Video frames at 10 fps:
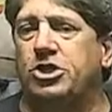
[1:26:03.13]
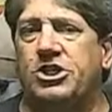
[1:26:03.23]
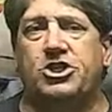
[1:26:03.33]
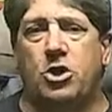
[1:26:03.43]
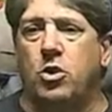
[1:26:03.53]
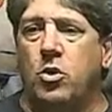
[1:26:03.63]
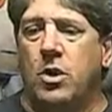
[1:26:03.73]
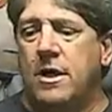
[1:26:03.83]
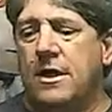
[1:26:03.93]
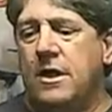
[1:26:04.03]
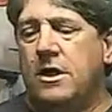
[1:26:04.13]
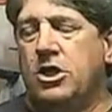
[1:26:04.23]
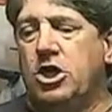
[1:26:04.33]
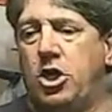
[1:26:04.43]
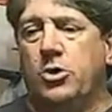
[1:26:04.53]
did you
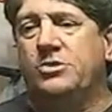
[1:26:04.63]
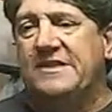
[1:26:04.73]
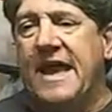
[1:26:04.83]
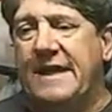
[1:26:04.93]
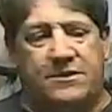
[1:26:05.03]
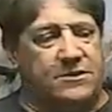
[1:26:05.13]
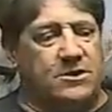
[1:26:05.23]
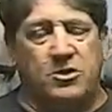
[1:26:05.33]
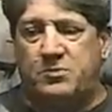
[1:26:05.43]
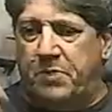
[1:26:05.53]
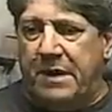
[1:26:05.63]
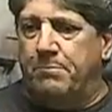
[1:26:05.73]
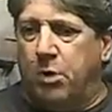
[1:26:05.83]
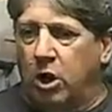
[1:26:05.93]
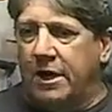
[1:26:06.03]
use those big
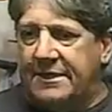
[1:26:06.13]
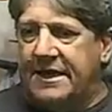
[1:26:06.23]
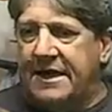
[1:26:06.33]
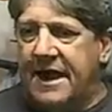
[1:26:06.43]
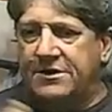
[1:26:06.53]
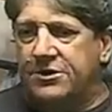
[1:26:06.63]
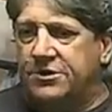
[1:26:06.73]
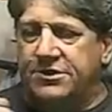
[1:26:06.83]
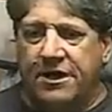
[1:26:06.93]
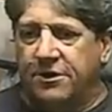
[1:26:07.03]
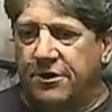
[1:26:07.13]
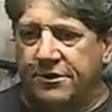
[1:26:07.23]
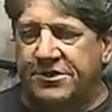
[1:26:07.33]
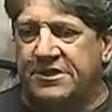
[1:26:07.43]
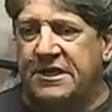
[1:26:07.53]
bullet connector
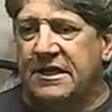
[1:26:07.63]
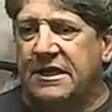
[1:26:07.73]
deals,